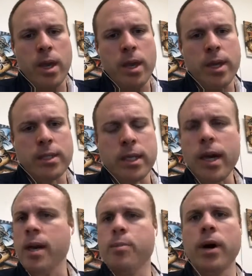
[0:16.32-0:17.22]
it's the
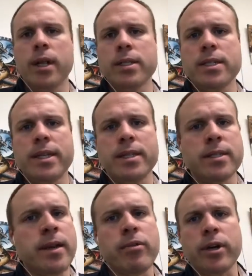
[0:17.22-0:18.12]
kind of policy that's
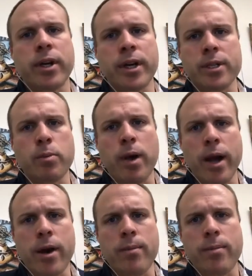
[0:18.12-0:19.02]
never going to
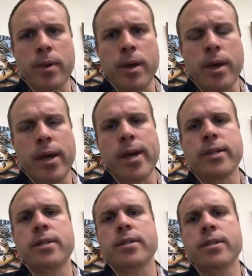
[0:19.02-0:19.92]
expire.
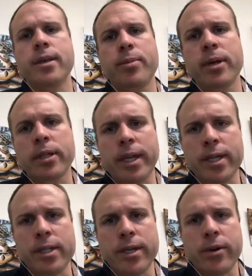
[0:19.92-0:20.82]
It's typically
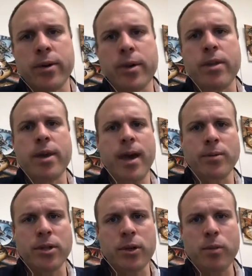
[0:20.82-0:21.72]
considered the
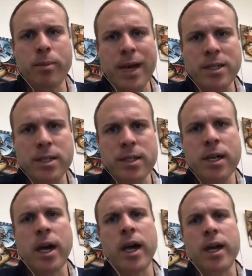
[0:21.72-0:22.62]
absolute best
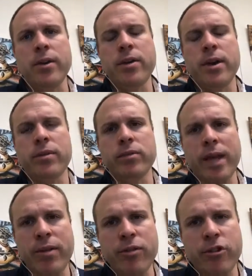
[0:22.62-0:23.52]
kind of
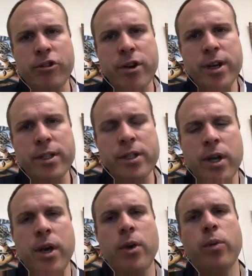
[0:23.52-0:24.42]
life insurance
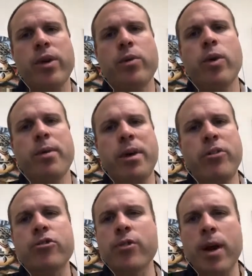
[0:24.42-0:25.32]
with one
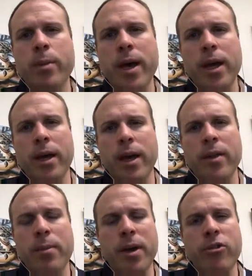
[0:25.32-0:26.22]
major drawback, and
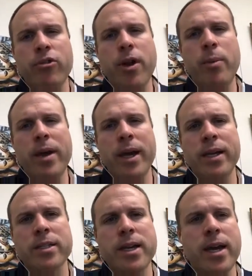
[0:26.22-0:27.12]
that major drawback
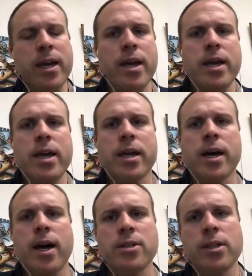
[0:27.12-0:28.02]
is that it
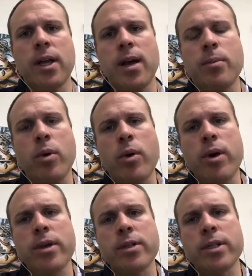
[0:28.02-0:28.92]
costs a lot
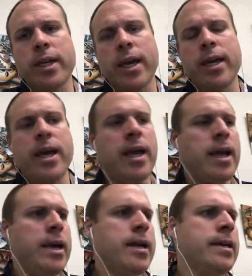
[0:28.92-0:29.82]
more to get
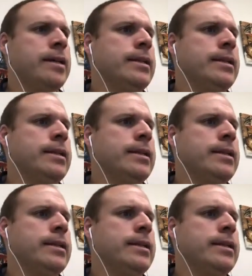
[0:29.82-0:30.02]
a